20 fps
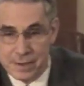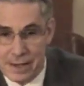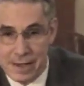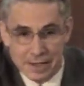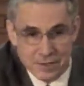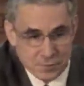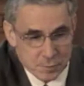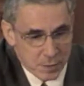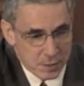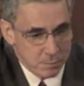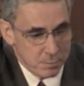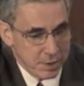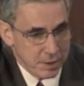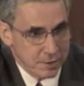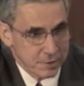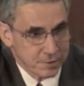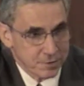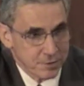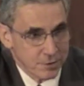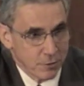has been
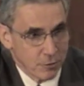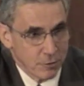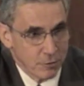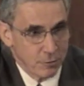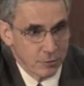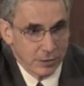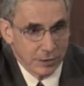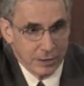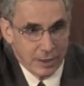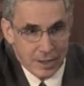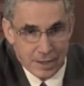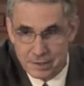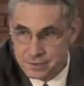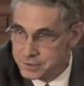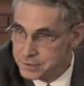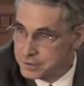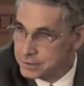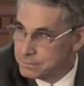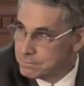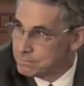based over the
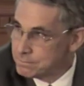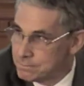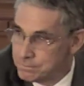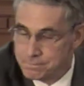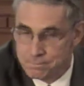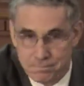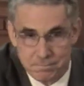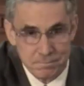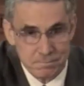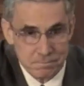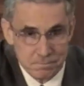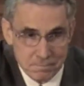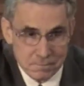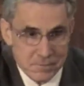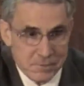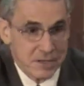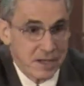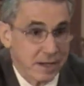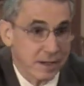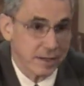last
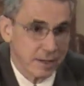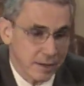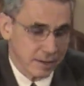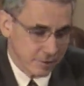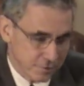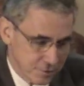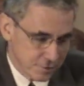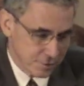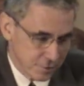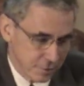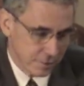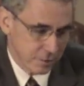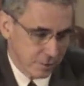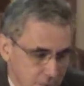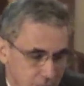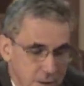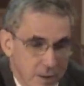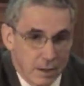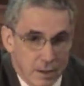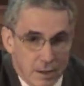decades
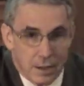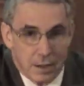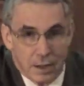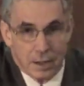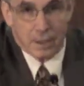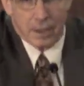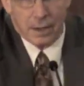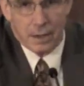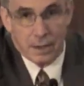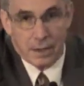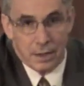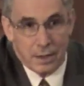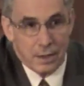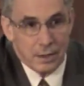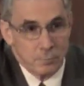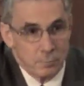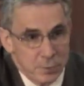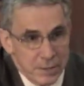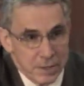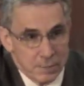
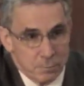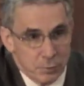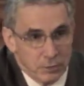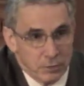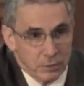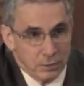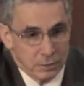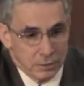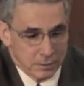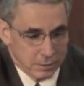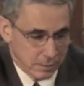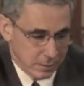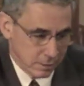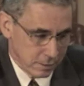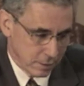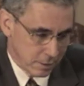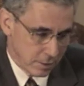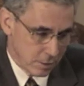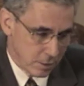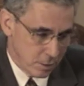on people.
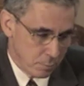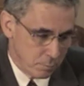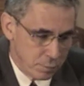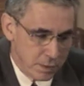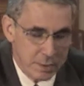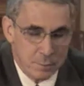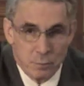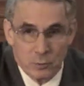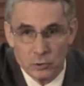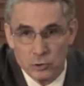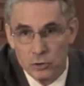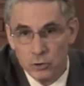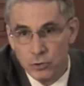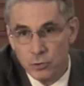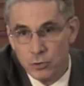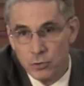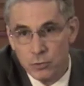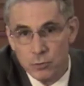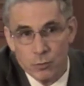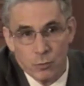People
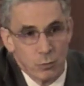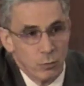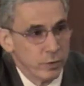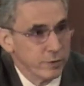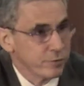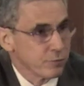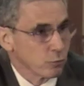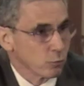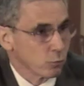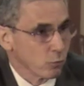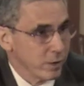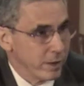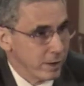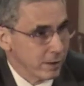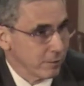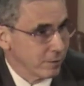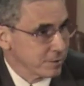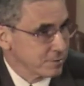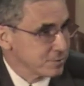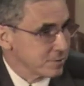who, with
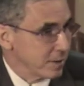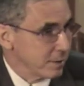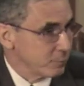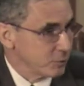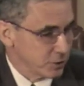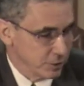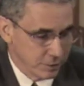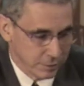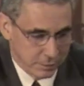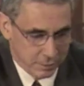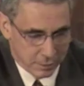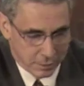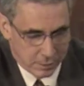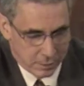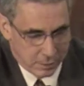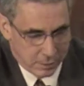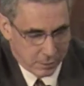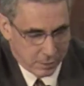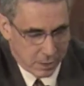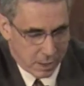rare exception,
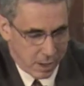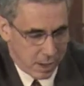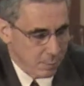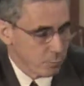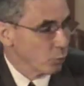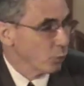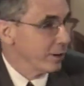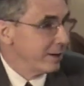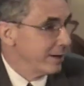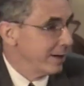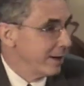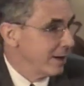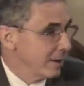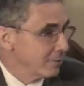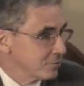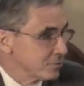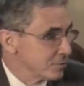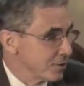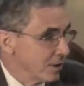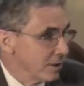operated
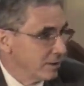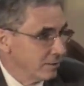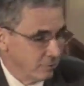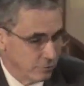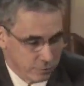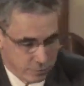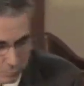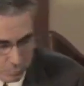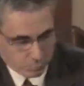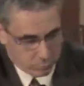outside of